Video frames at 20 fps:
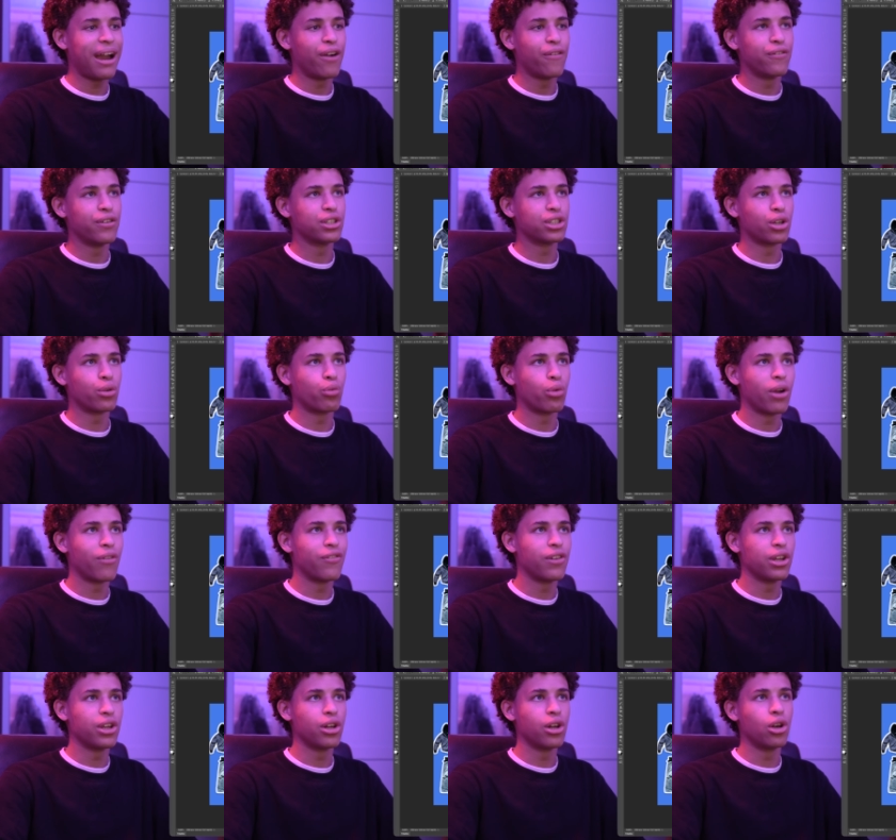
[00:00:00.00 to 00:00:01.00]
outfits are
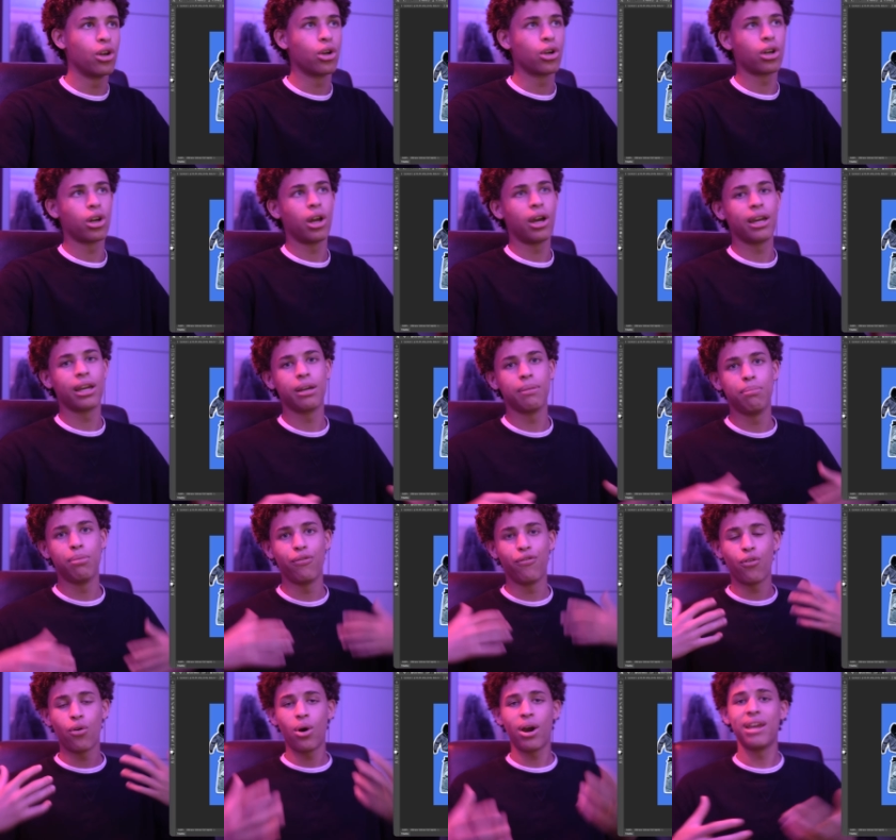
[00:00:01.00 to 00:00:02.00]
roughly gonna look like
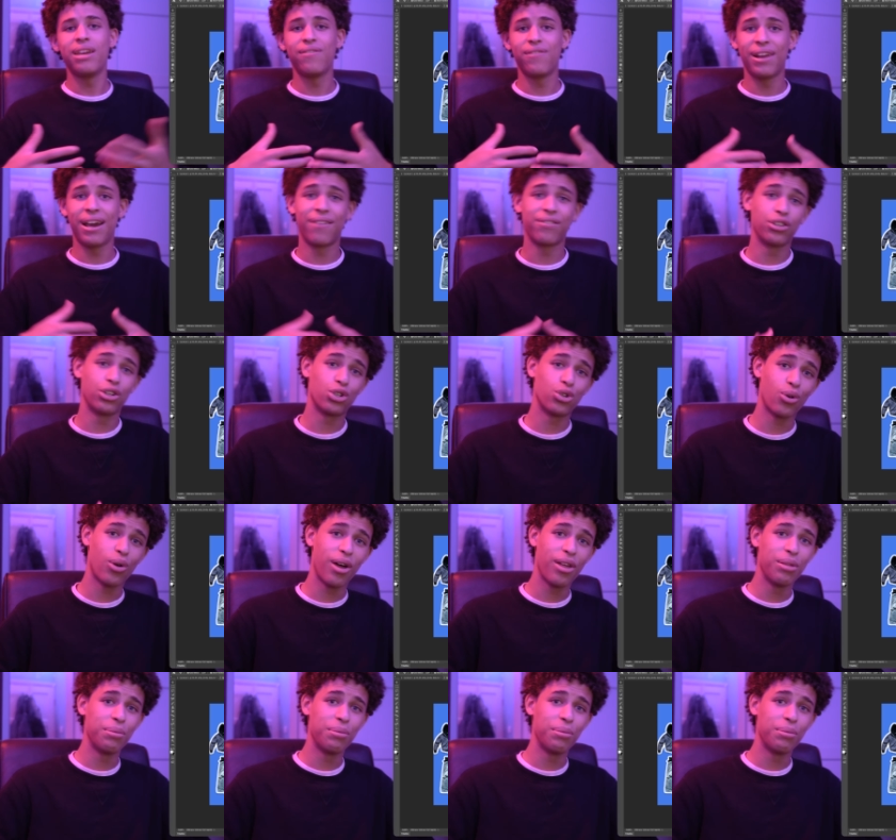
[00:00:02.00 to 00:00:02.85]
before I even have to try